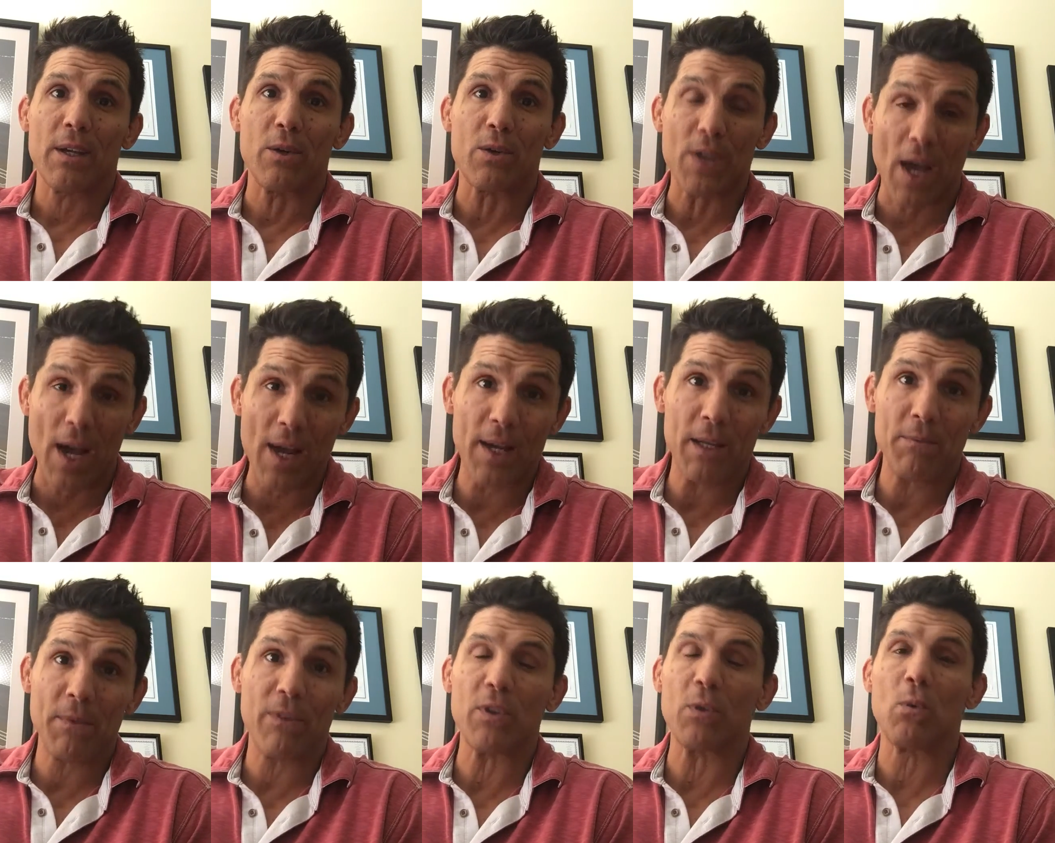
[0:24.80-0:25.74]
your
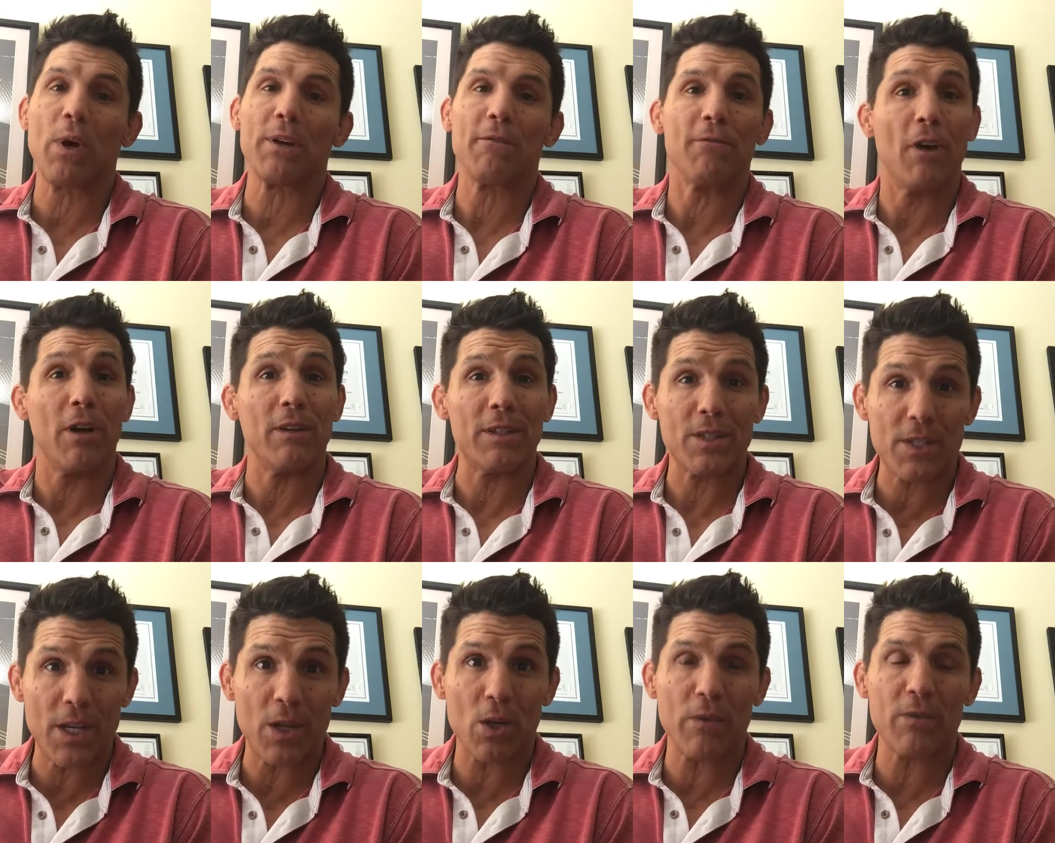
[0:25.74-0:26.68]
time, if you want to
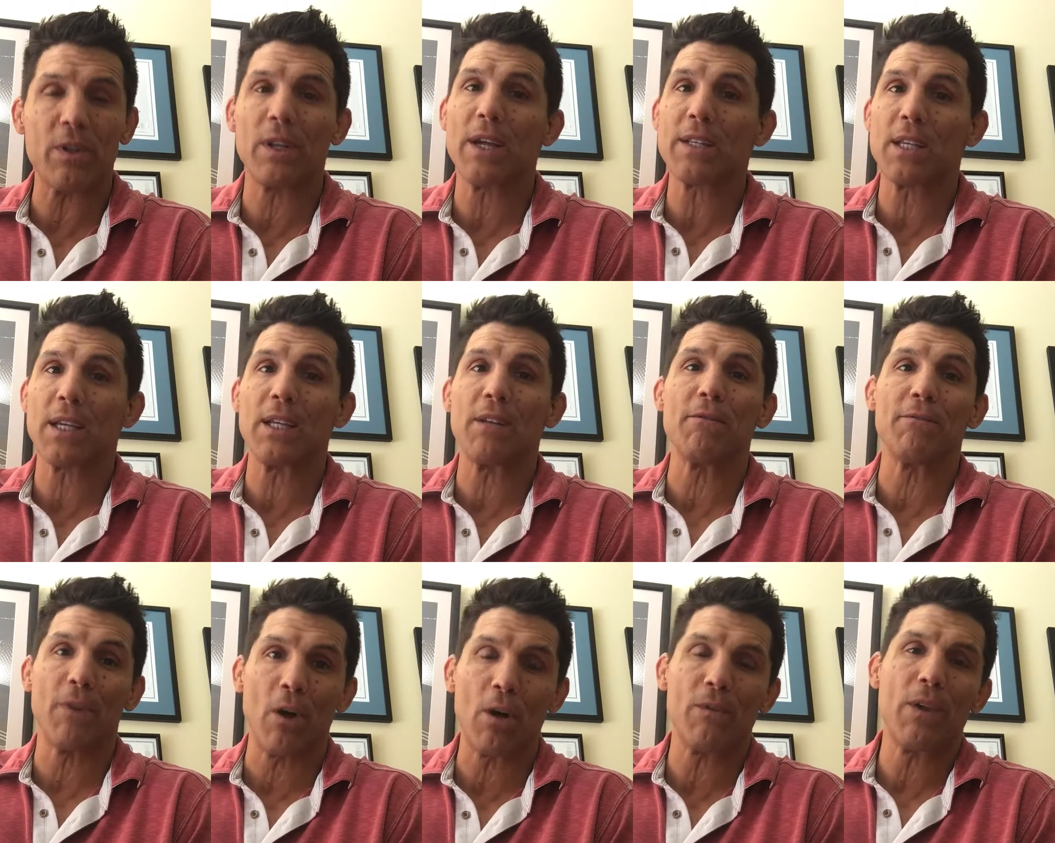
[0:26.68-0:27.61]
volunteer, if you'd like to get
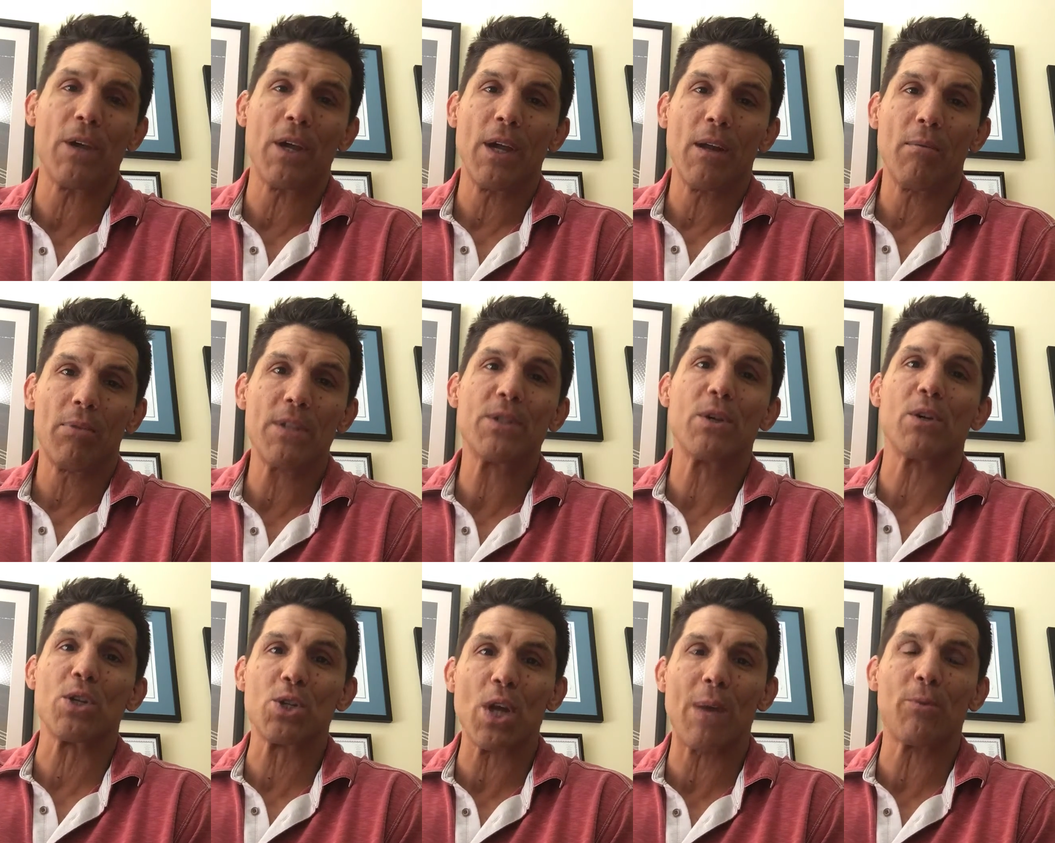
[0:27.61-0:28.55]
involved, please go
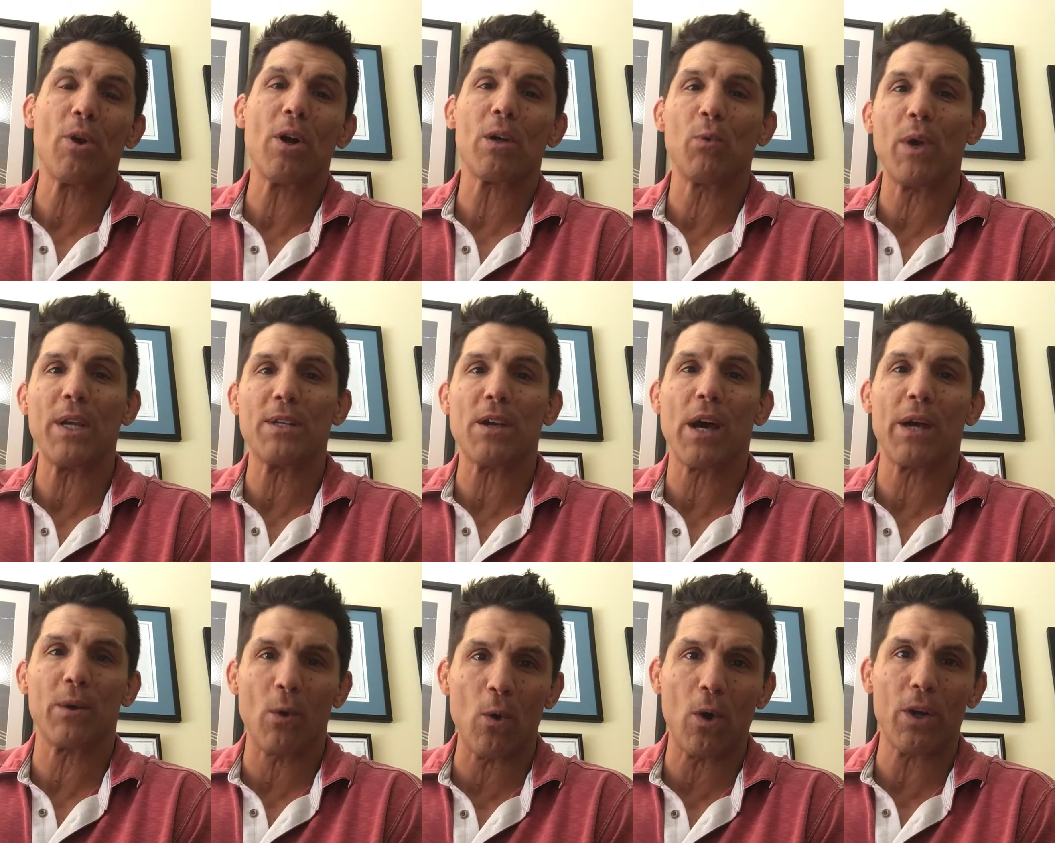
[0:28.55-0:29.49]
to
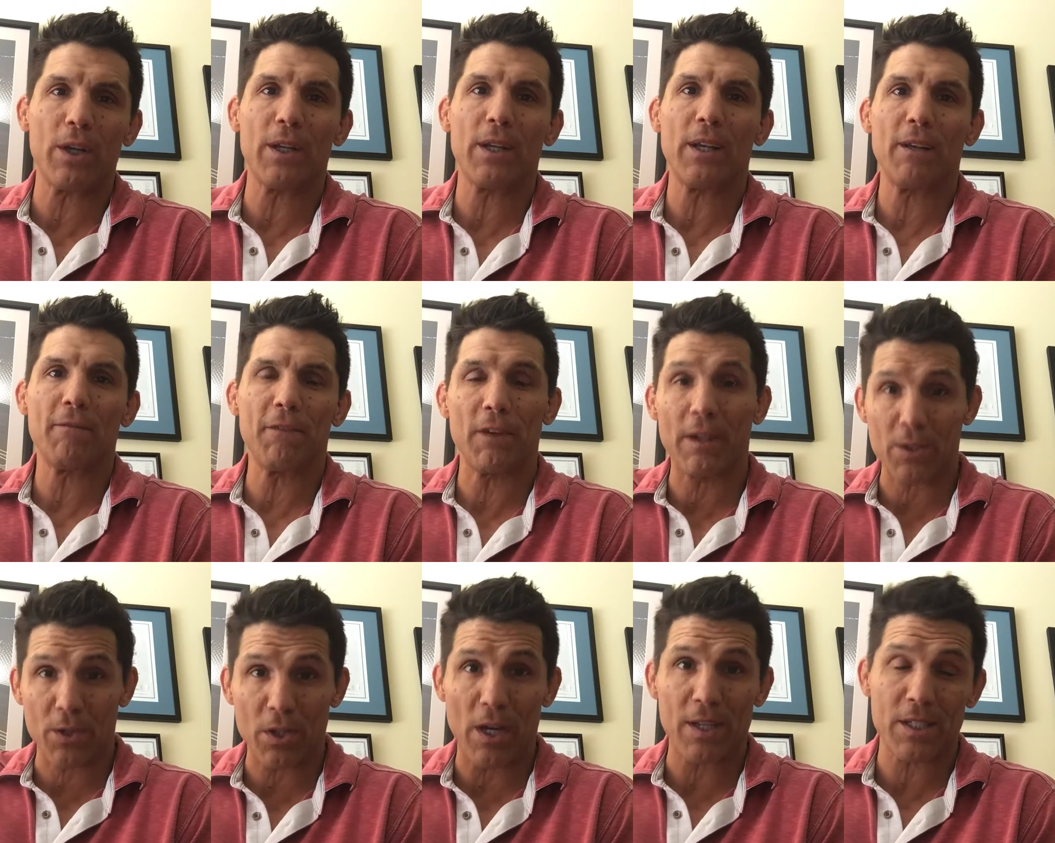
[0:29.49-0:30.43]
shamrockway.org. Fill out
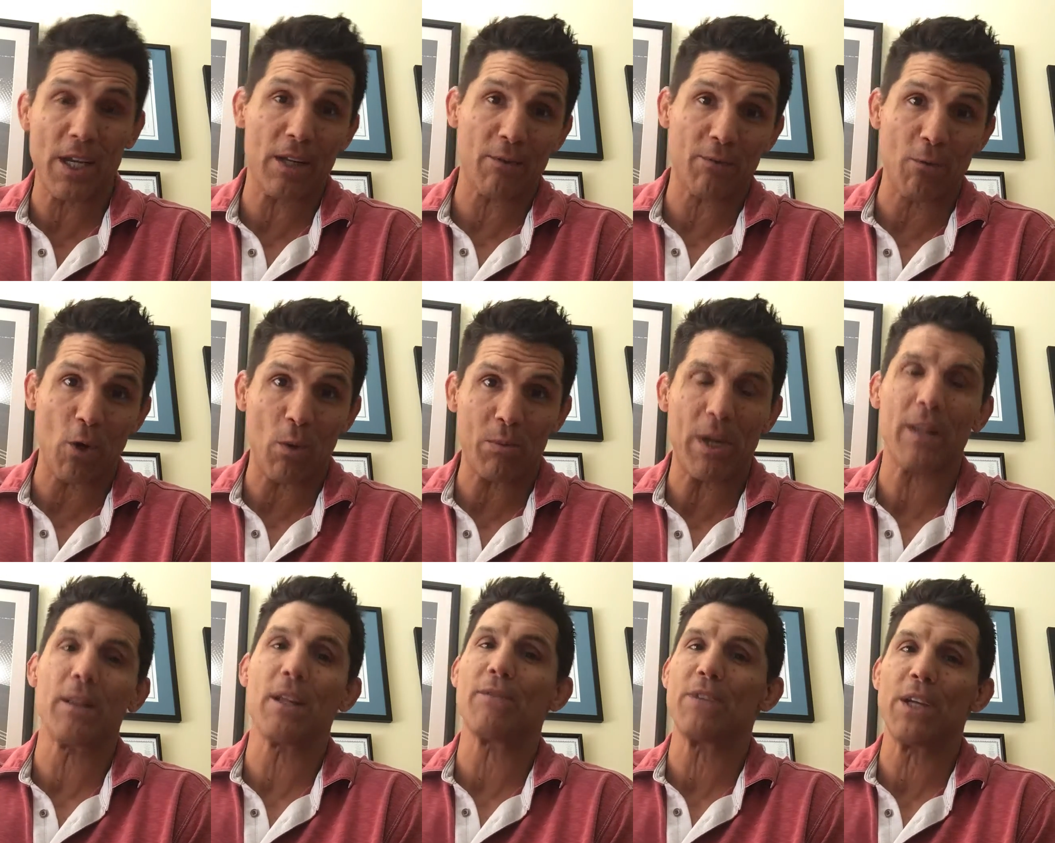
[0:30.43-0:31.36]
your contact form, and
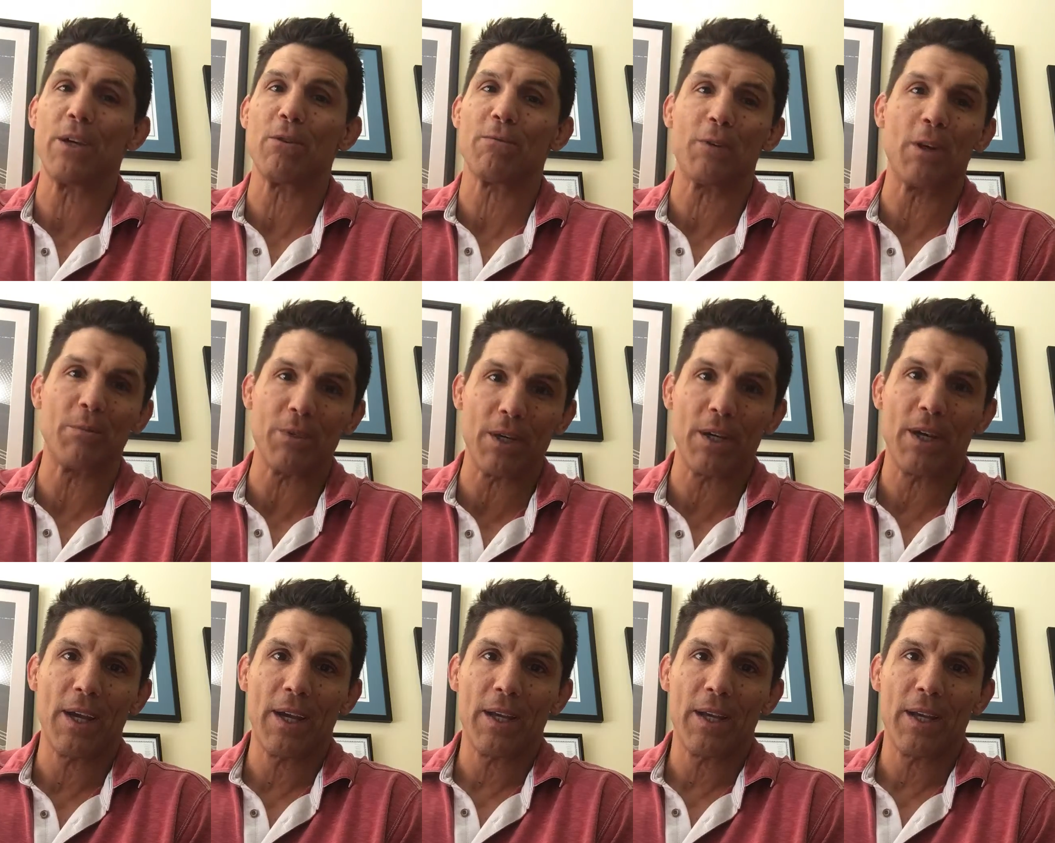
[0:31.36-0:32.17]
I'd love to hear from you.